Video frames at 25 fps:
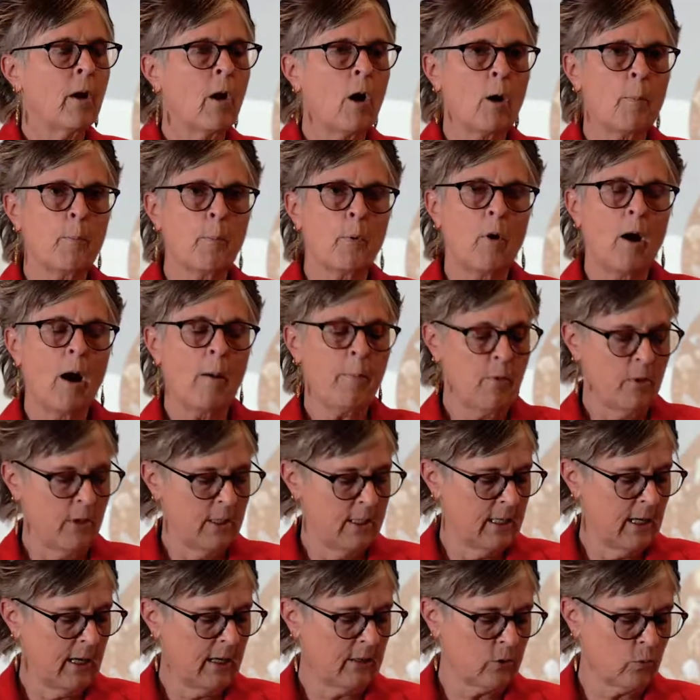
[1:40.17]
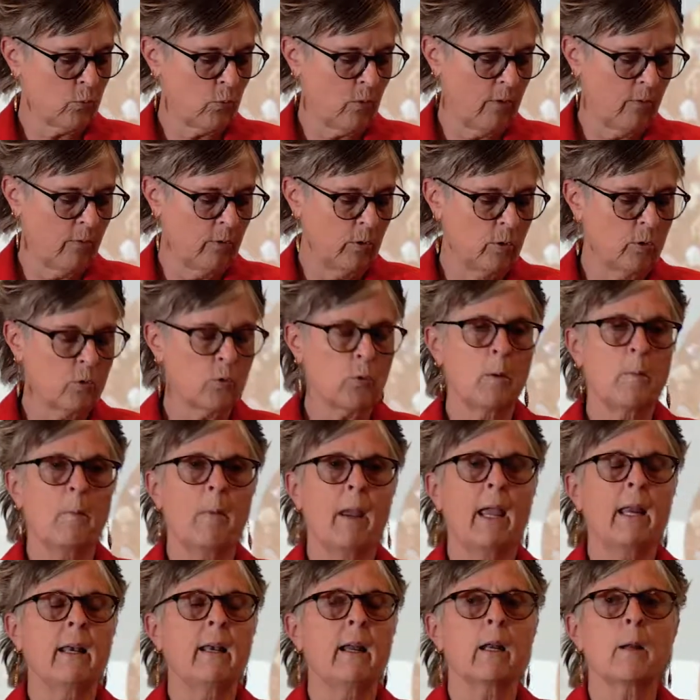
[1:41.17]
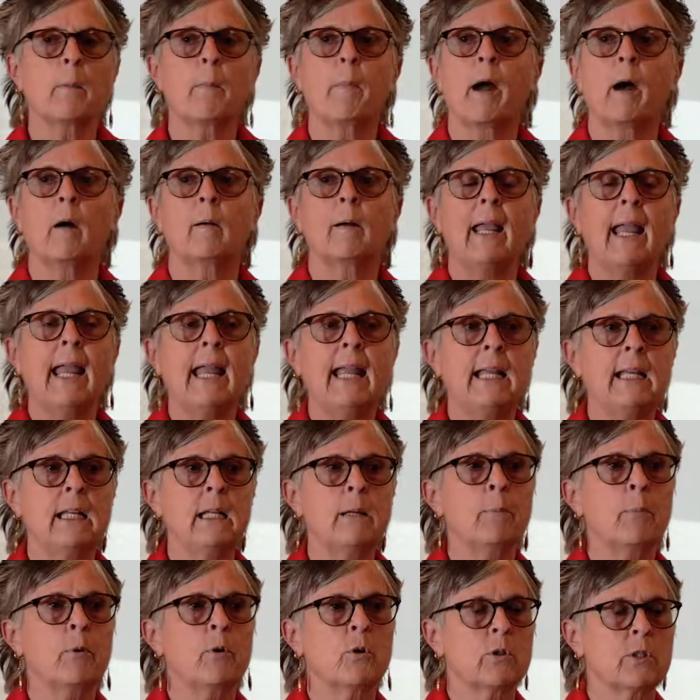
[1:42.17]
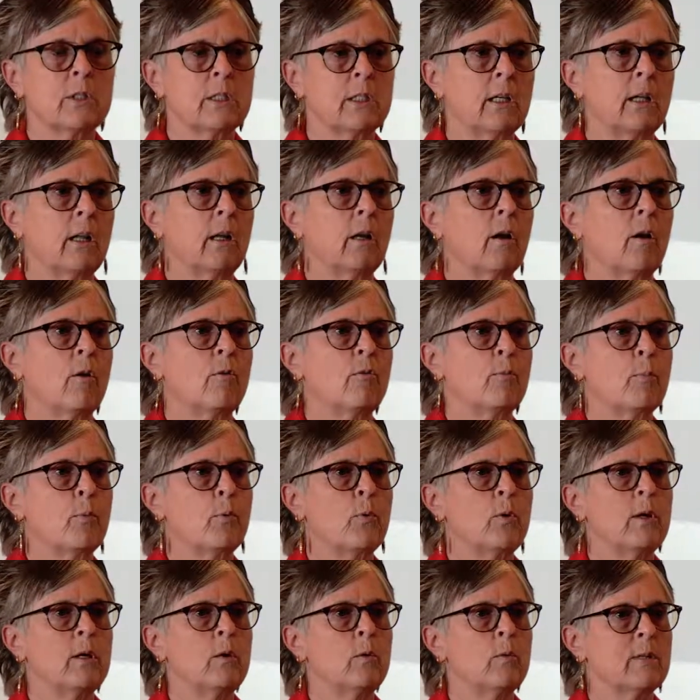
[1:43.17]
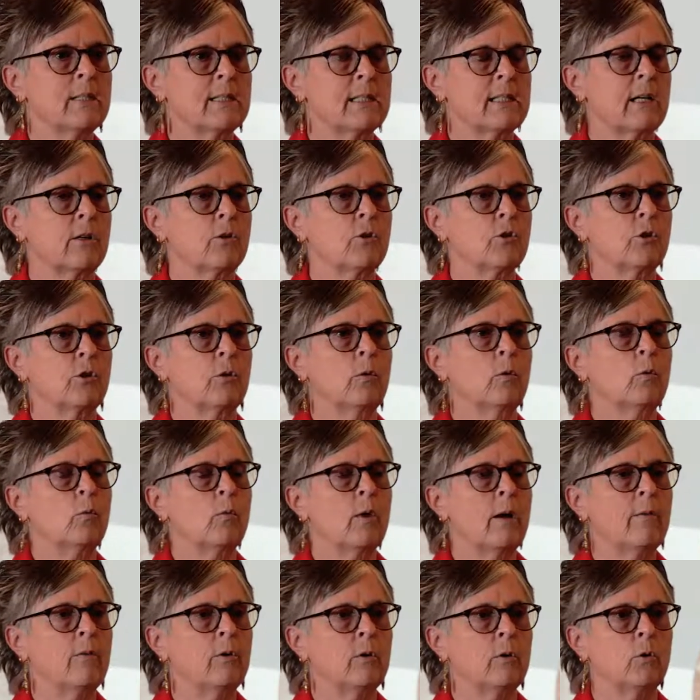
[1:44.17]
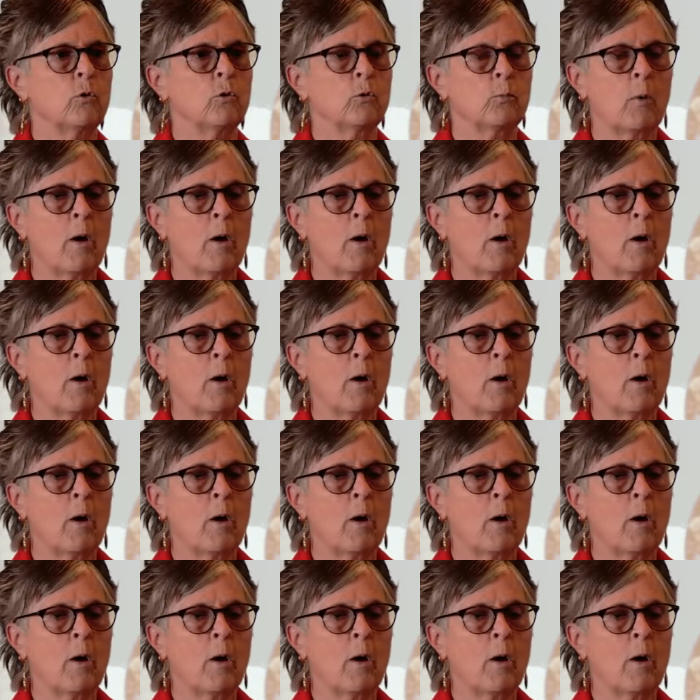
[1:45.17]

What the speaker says: our property tax revenues remain at about 80% of pre-recession revenues.